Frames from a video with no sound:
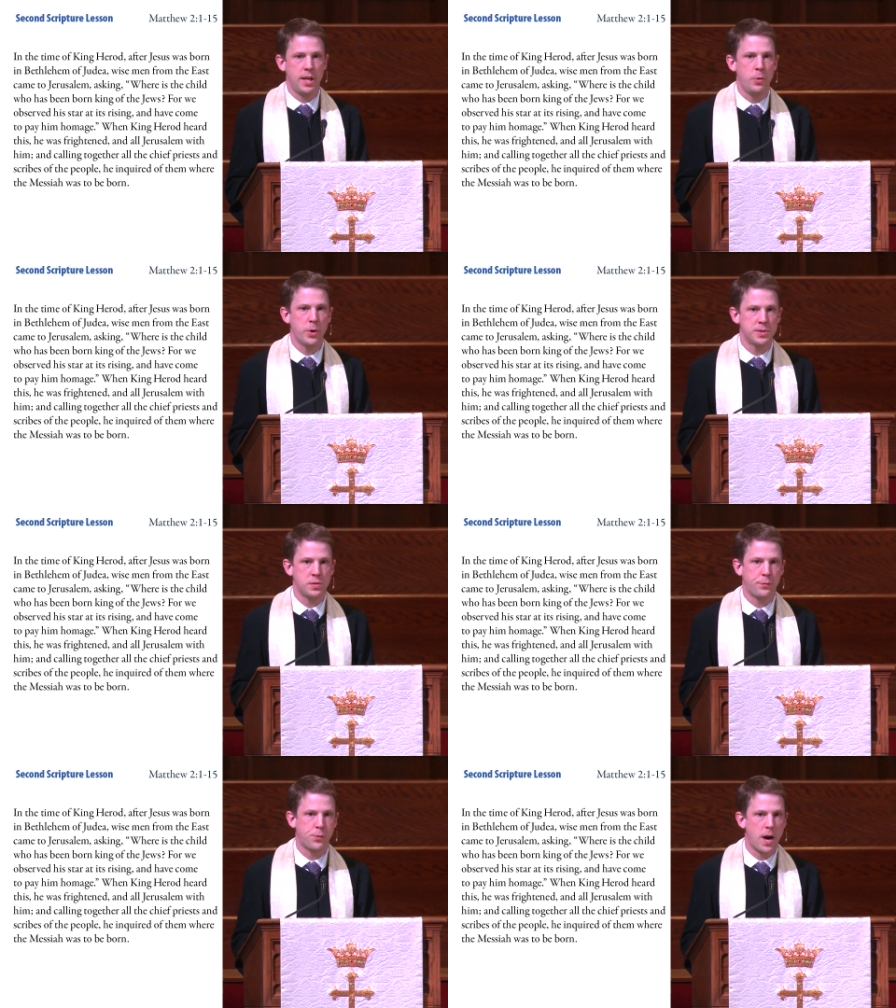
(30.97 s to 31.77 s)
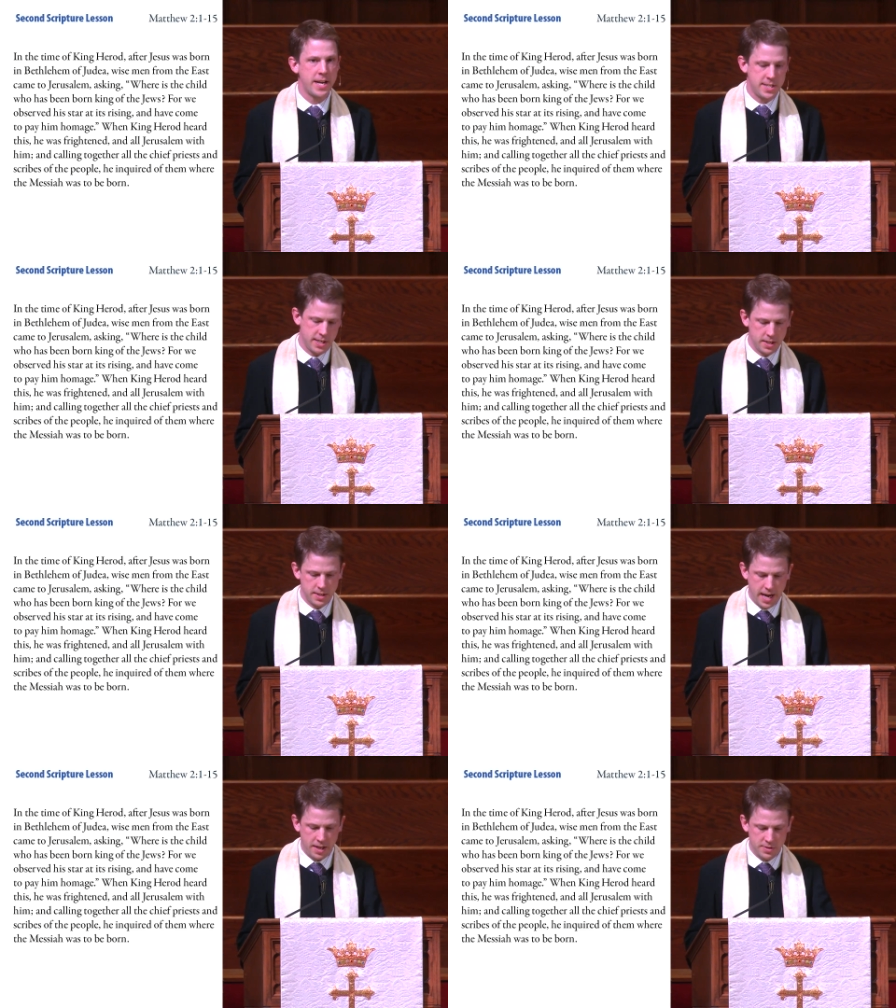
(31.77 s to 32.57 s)
he was frightened,
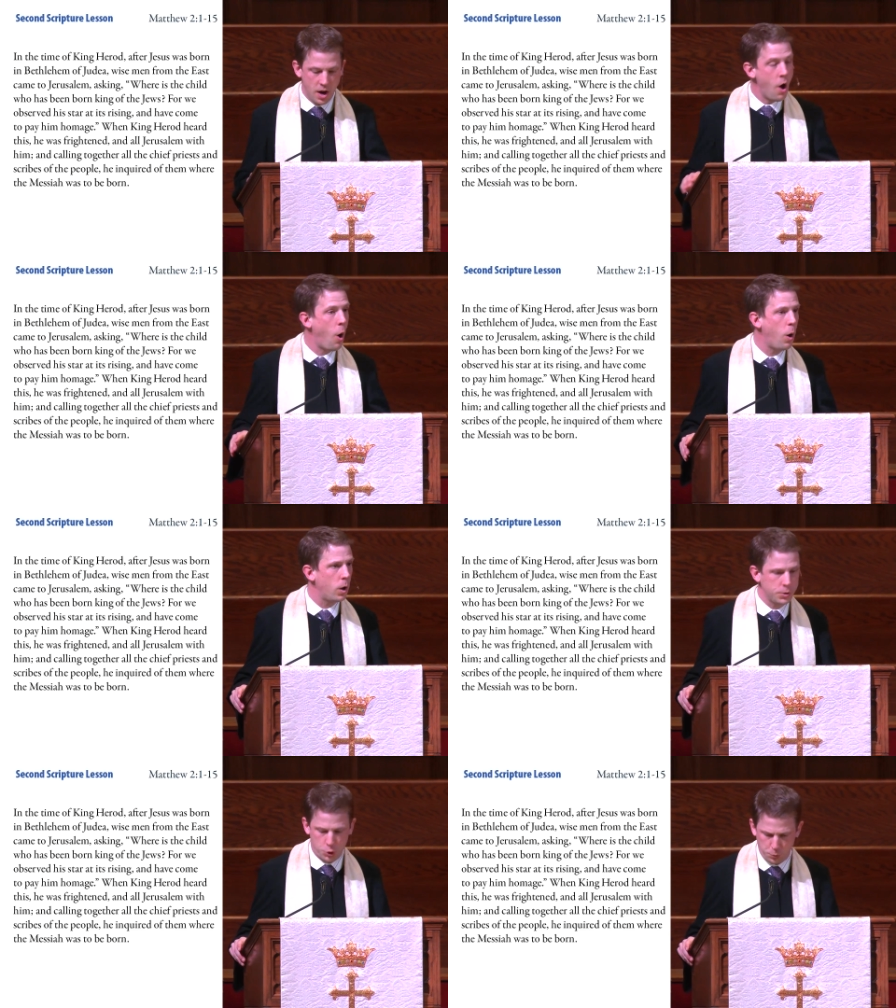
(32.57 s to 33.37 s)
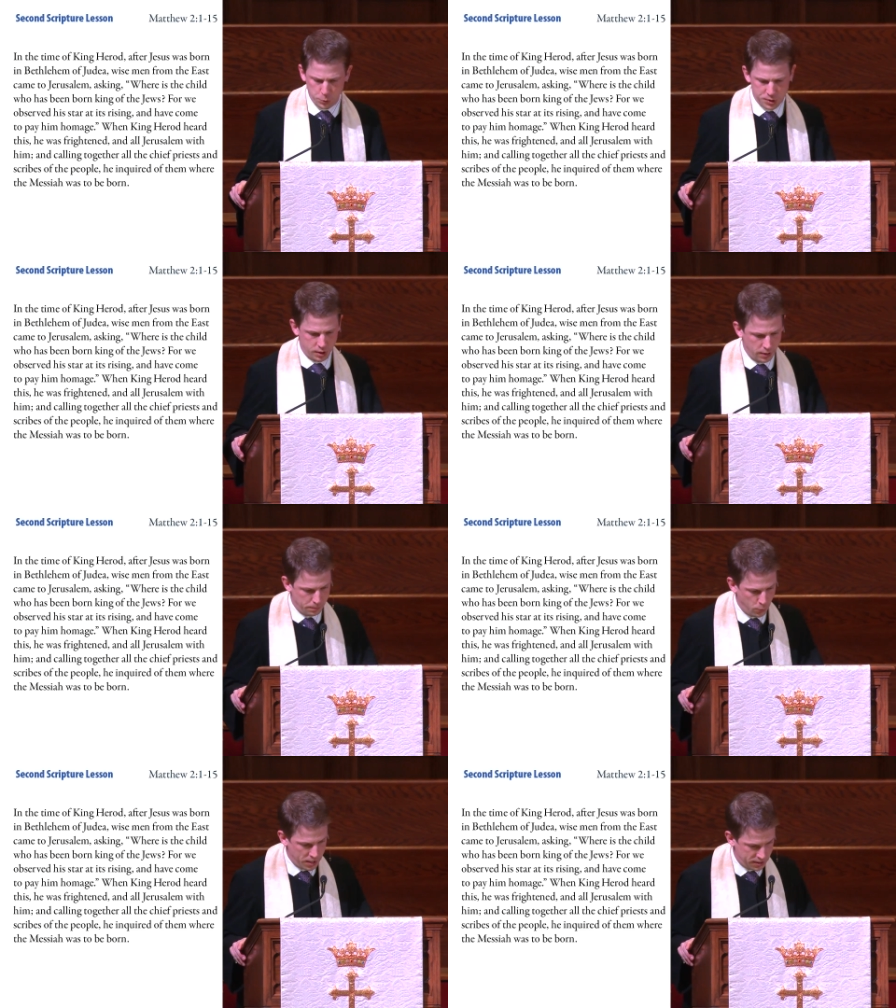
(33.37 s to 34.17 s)
and all
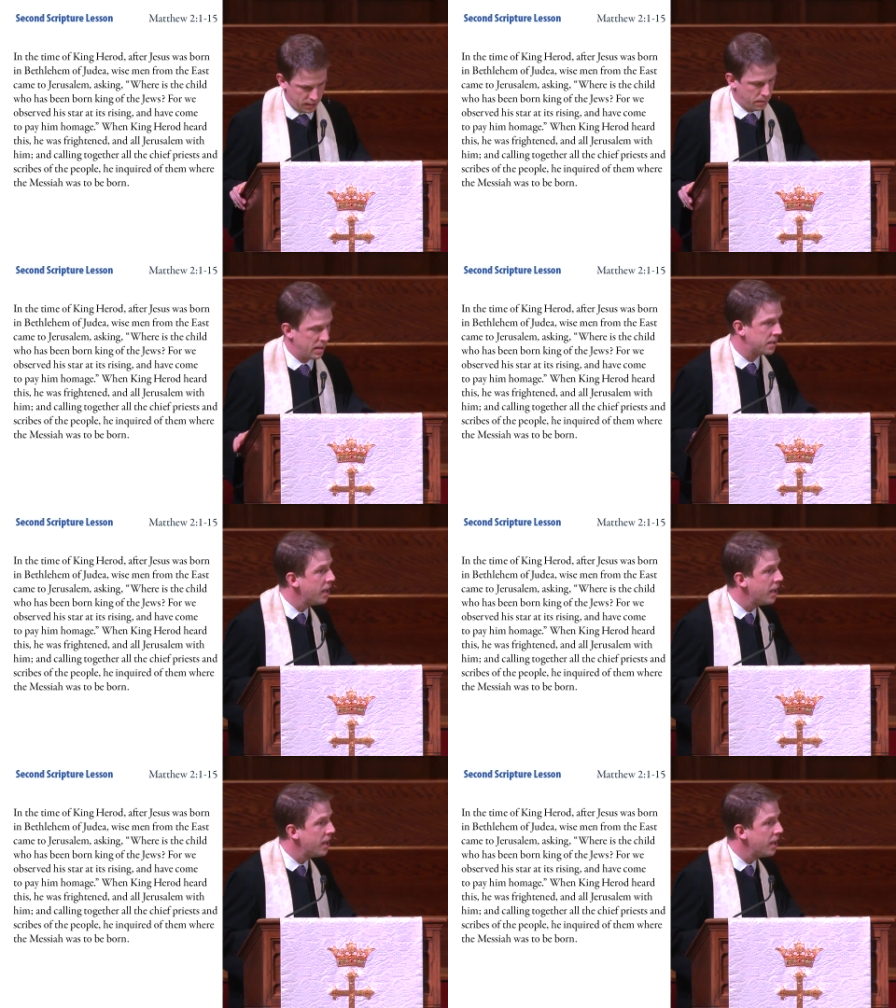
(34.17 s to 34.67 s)
Jerusalem with him. And